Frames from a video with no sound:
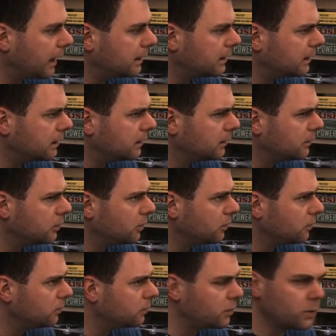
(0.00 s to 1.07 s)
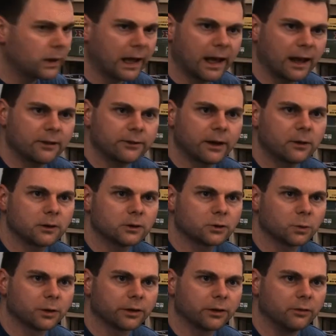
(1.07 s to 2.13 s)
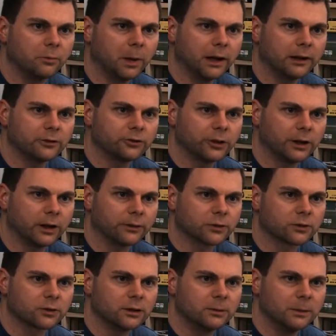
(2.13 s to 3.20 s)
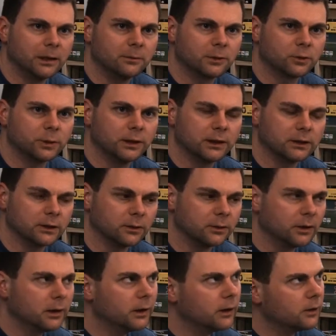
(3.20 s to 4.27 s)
I did 2.5 hours worth of polishing off stream in between the two.